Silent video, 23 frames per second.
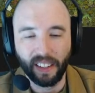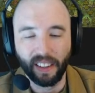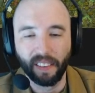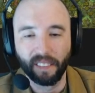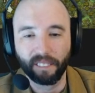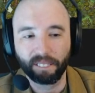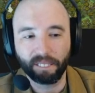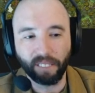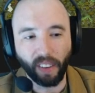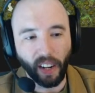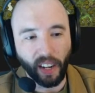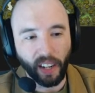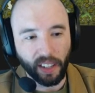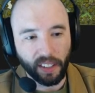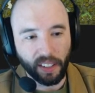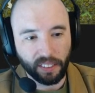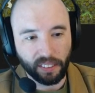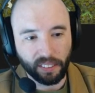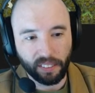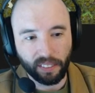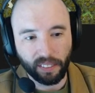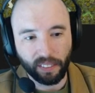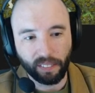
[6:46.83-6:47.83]
But
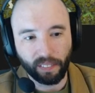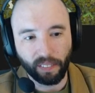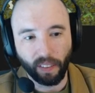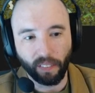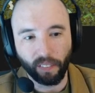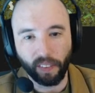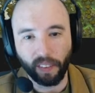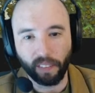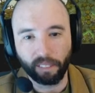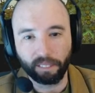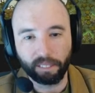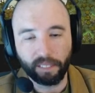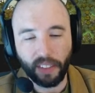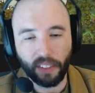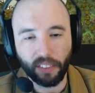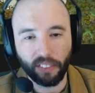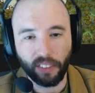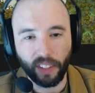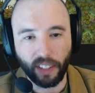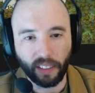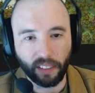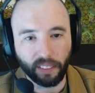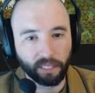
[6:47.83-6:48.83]
what we're
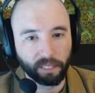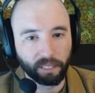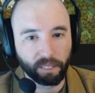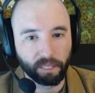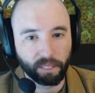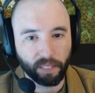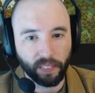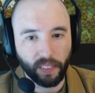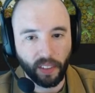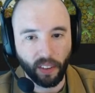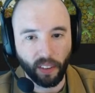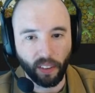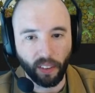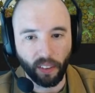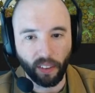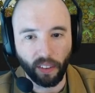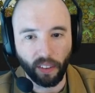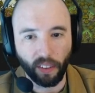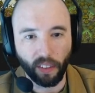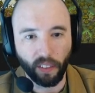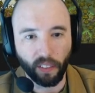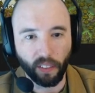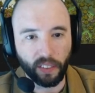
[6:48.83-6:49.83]
missing are
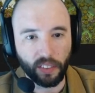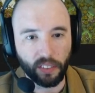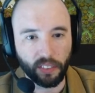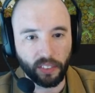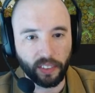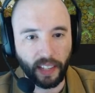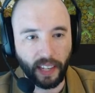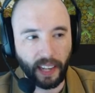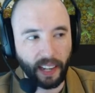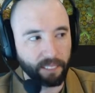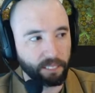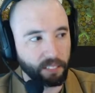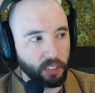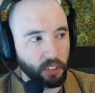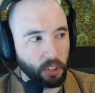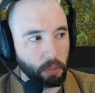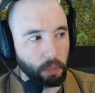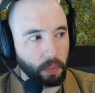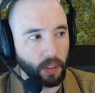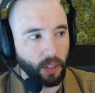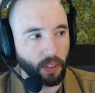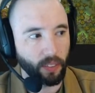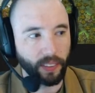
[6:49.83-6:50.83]
all these gaps in the
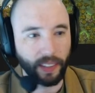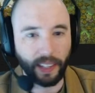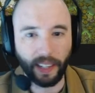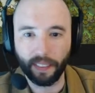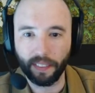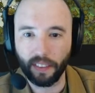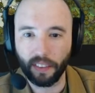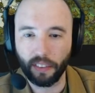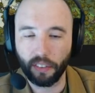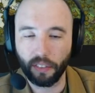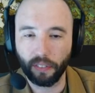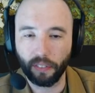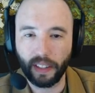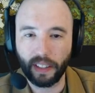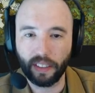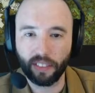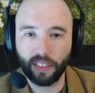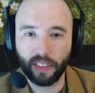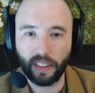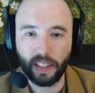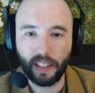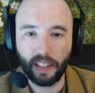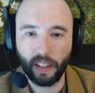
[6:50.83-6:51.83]
middle. We got this
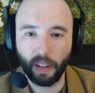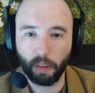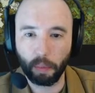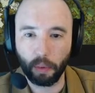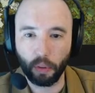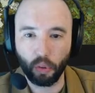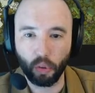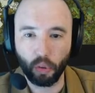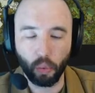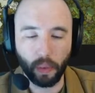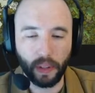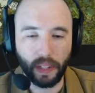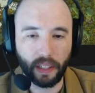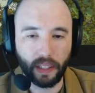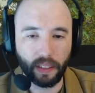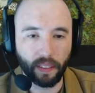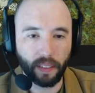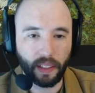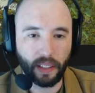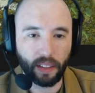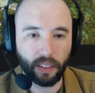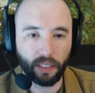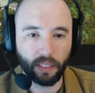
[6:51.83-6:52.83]
region here between
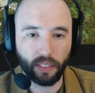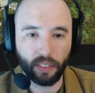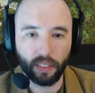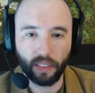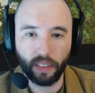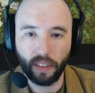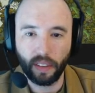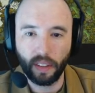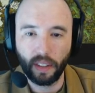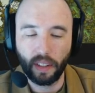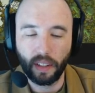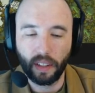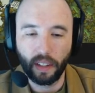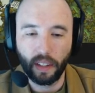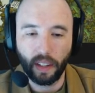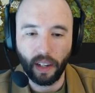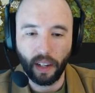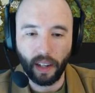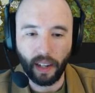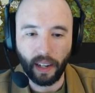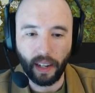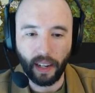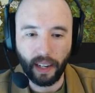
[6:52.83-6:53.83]
these,
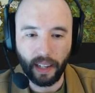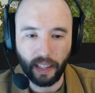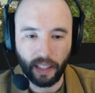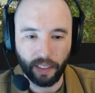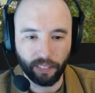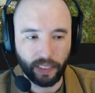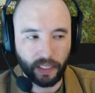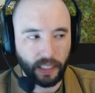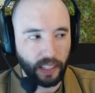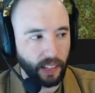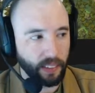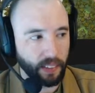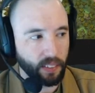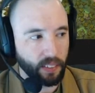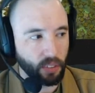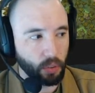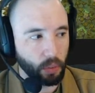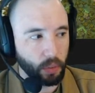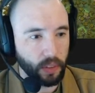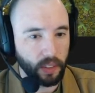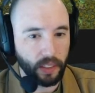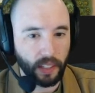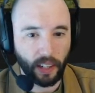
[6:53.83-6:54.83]
and then we got
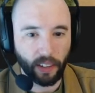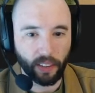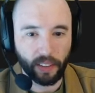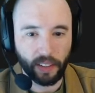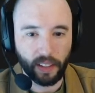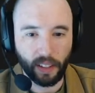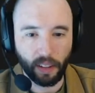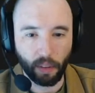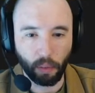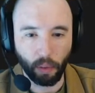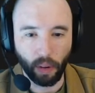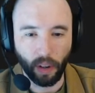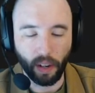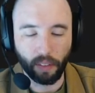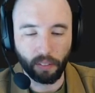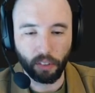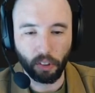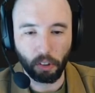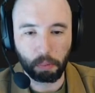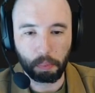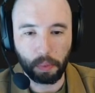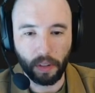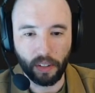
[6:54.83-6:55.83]
this one down here where I've
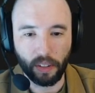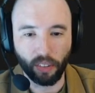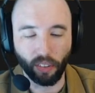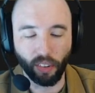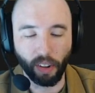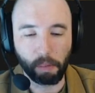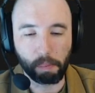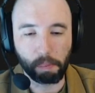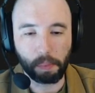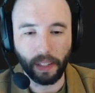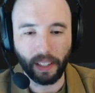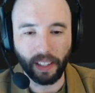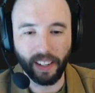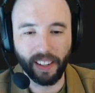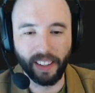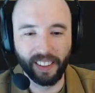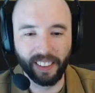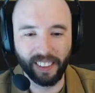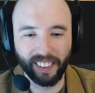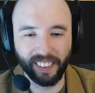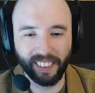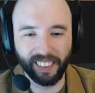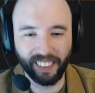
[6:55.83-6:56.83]
just been lumping
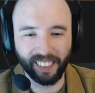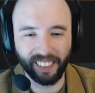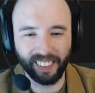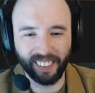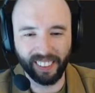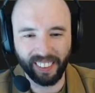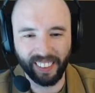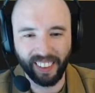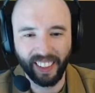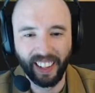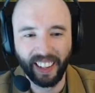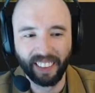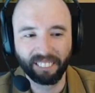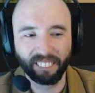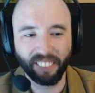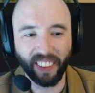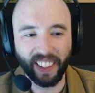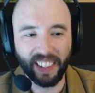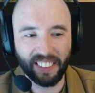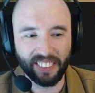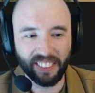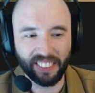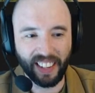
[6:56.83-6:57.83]

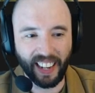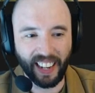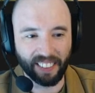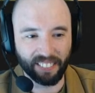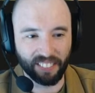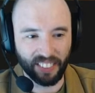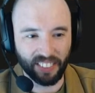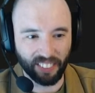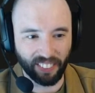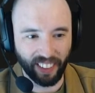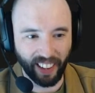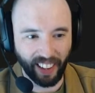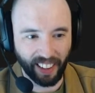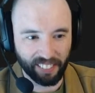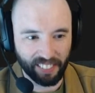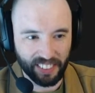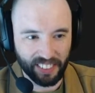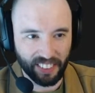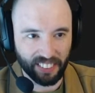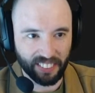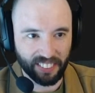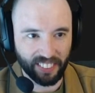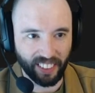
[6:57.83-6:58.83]
place names that we
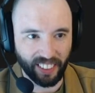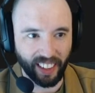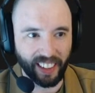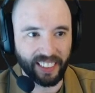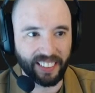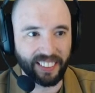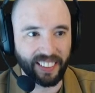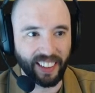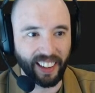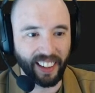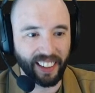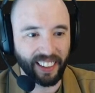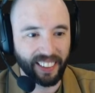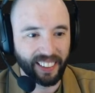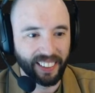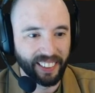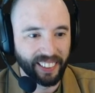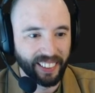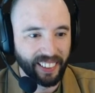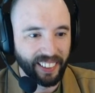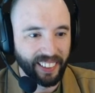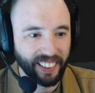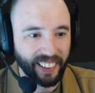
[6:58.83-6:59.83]
haven't assigned yet.
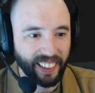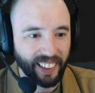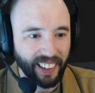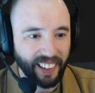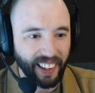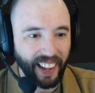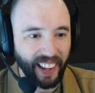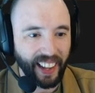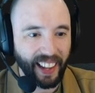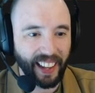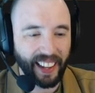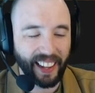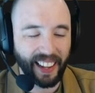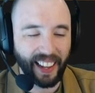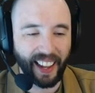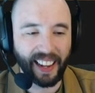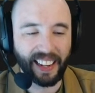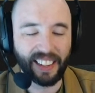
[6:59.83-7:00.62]
Hey,